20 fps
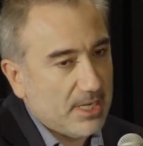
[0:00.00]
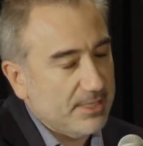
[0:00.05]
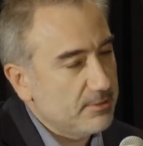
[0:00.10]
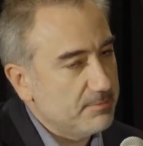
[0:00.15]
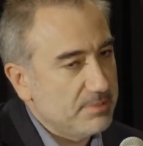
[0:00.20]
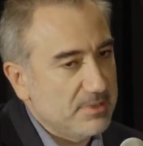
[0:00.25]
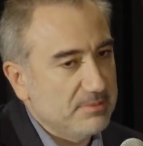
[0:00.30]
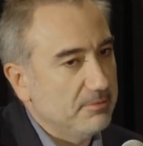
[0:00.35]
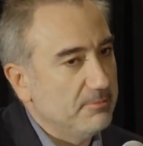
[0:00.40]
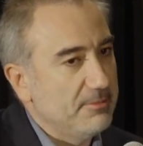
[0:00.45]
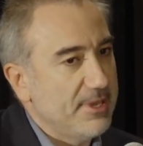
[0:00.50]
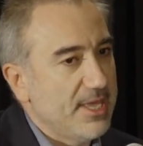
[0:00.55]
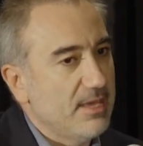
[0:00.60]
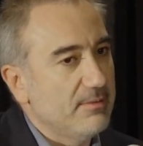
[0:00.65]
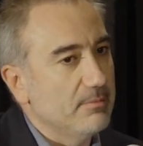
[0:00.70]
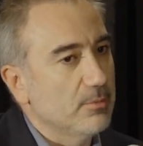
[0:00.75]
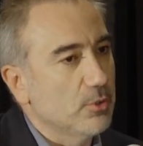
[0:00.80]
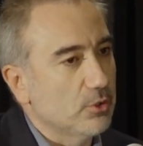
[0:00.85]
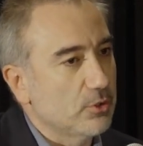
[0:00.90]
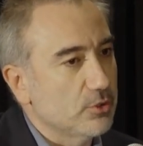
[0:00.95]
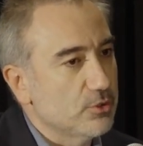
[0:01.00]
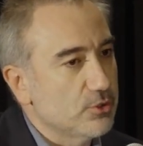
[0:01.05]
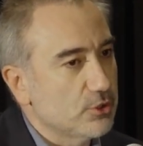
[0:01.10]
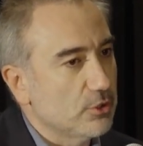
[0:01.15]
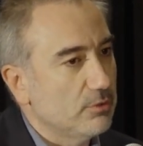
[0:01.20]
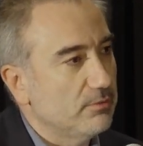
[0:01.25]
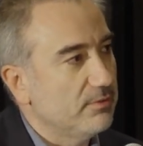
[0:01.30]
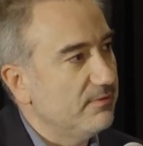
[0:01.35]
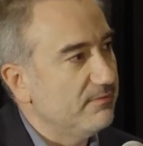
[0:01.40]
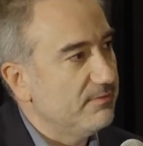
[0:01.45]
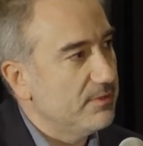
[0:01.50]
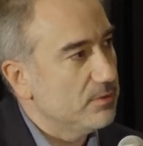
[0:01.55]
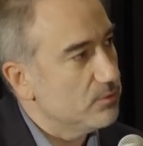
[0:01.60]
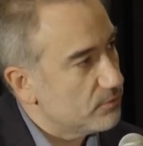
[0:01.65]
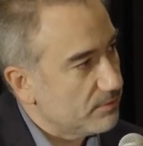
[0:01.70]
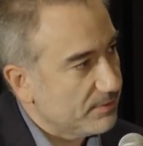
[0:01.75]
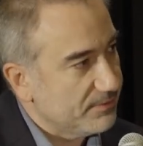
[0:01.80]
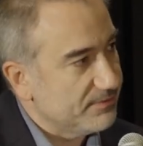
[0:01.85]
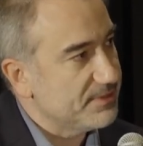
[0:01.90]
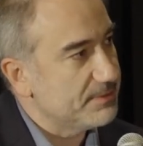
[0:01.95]
other people may have more conservative
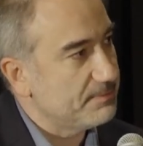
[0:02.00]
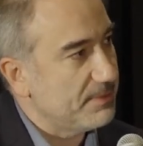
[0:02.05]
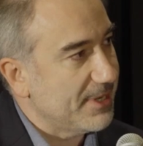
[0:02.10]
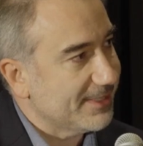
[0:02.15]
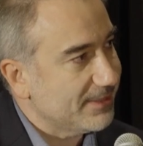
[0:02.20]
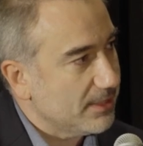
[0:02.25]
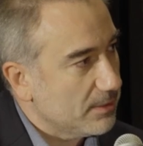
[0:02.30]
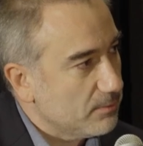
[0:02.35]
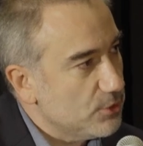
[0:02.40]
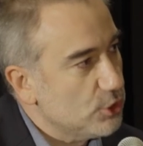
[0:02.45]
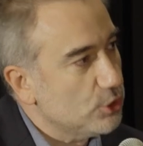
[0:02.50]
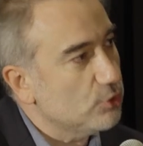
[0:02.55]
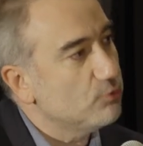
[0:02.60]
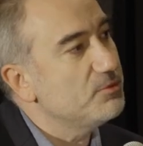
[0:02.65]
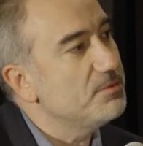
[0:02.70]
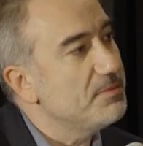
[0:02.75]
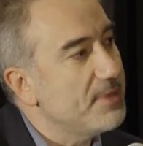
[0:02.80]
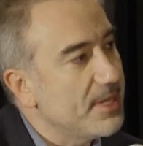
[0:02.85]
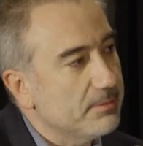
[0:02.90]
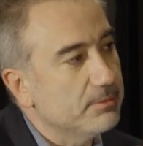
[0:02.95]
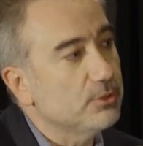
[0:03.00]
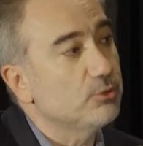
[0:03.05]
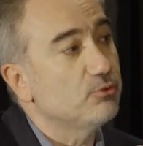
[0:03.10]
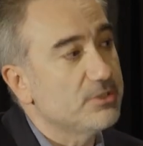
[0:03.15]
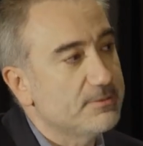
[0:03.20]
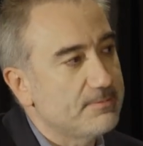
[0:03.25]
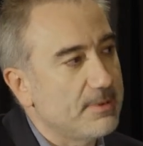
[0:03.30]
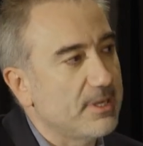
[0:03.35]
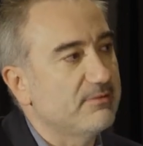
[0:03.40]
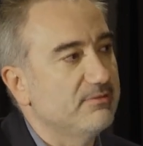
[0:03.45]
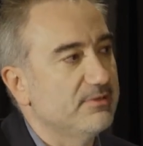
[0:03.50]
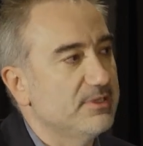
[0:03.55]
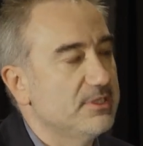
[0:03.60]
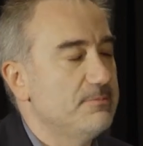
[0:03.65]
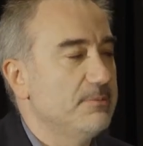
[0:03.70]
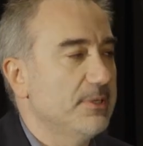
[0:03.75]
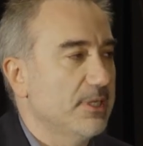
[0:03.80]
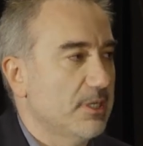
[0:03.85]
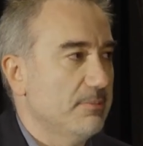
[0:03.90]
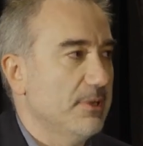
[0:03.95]
views. We respect that. We should be able to respectfully
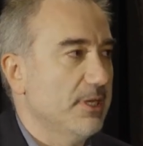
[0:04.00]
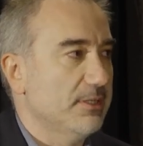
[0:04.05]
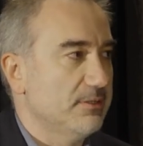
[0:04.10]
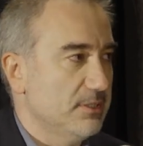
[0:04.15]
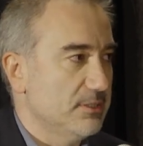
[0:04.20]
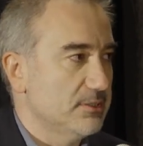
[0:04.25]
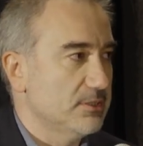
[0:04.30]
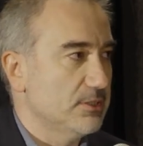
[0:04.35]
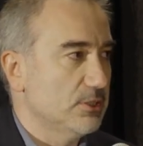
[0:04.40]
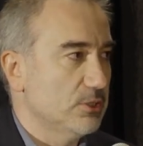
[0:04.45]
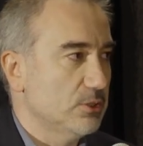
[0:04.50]
speak about these